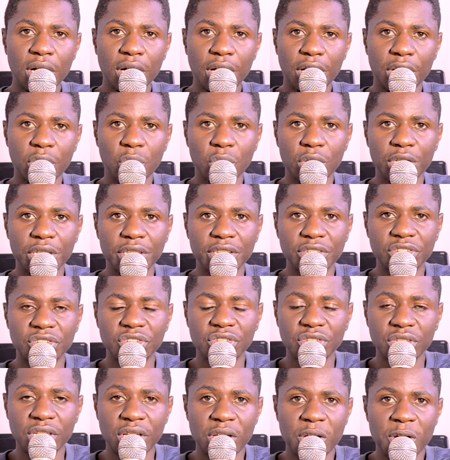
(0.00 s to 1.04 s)
Hello
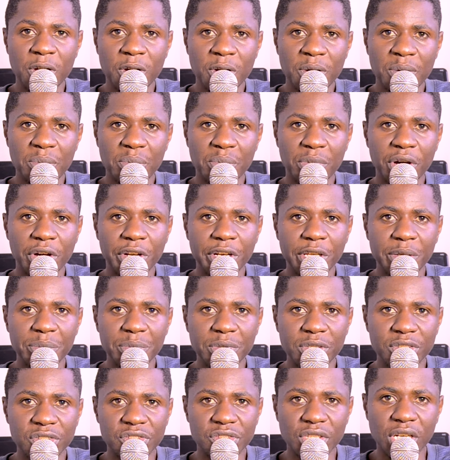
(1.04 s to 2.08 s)
guys, my name
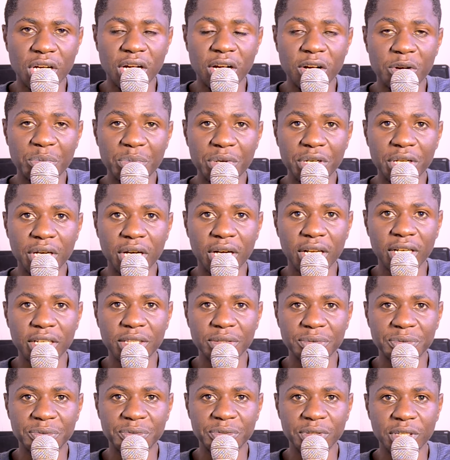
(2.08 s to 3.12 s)
is Ahmed
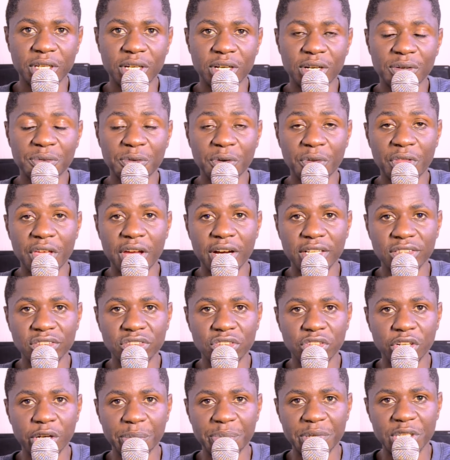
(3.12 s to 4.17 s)
Khalif for the
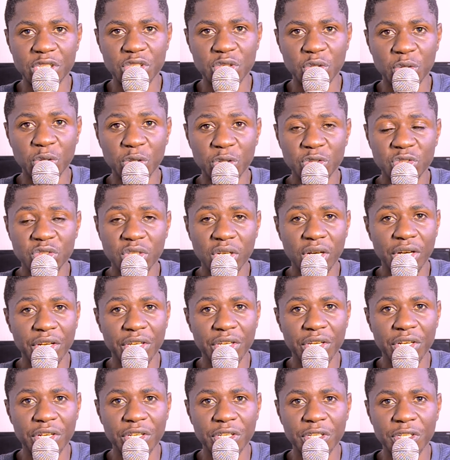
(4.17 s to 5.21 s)
Unscripted Talks
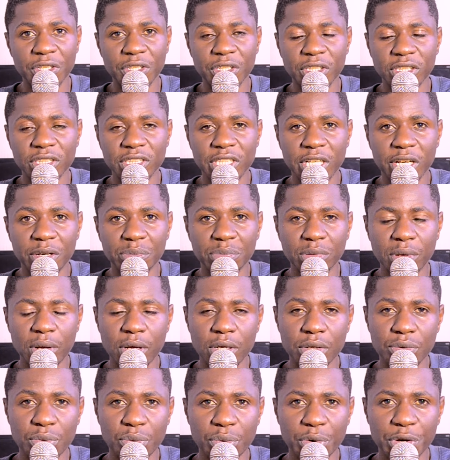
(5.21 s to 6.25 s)
here in Dub
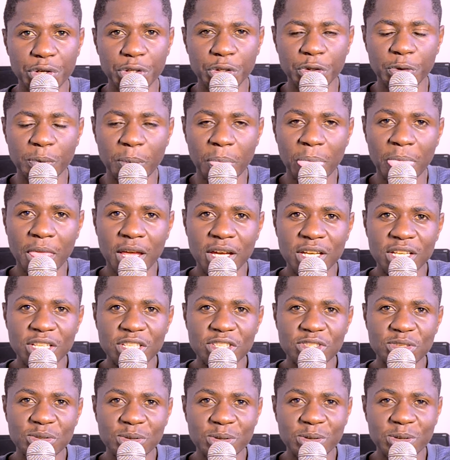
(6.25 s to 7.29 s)
Radio.
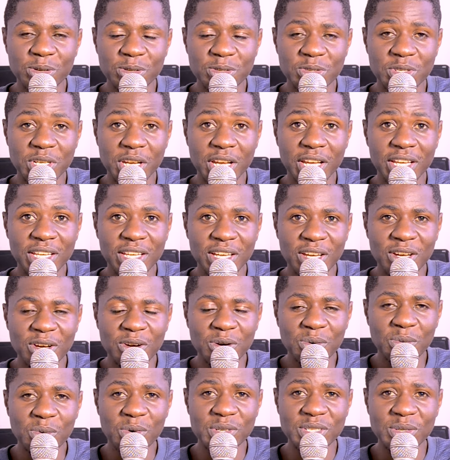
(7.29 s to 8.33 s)
So today,
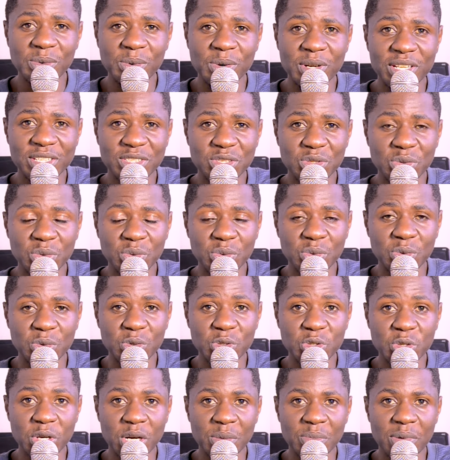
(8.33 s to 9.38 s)
what I want us
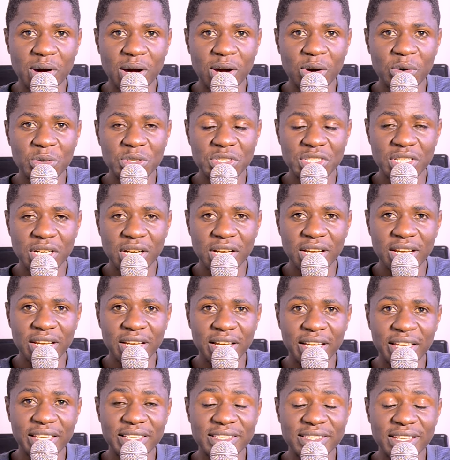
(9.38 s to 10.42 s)
to talk about
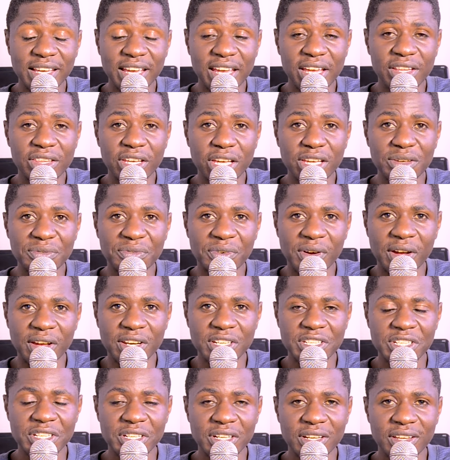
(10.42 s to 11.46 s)
is in the
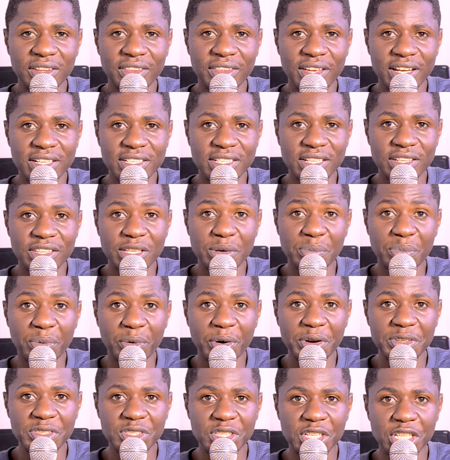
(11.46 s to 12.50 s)
event that the
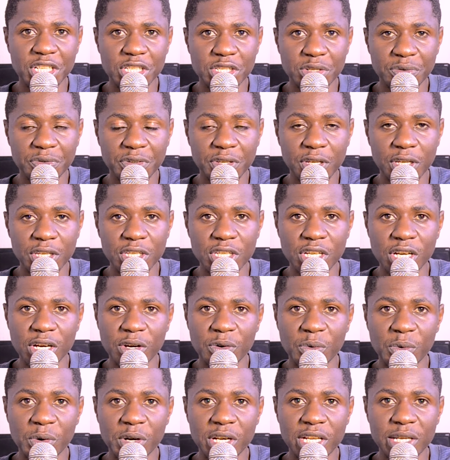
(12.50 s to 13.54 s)
President of
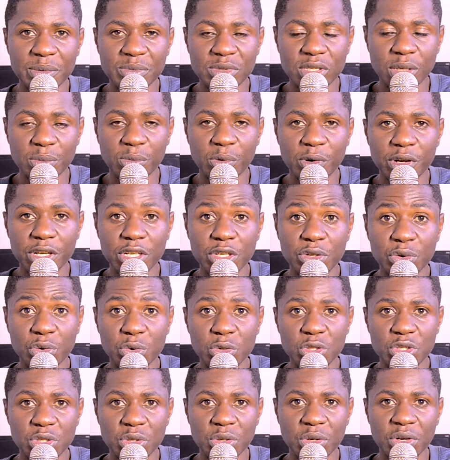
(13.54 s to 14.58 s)
Kenya, William Samoei
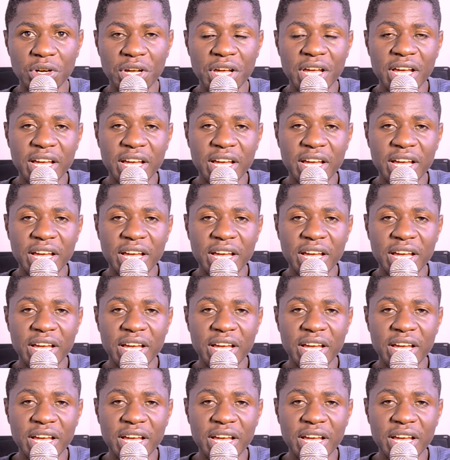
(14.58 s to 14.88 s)
Ruto,